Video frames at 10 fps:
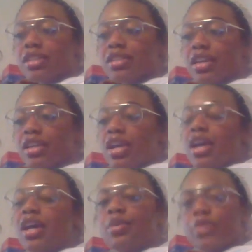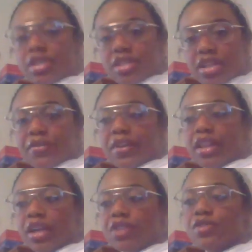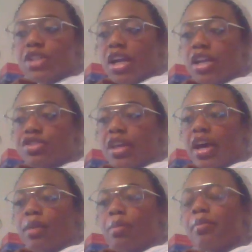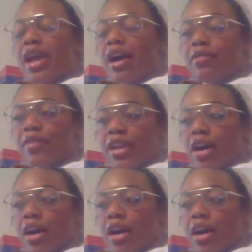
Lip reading: It's like it was a significant life change that may have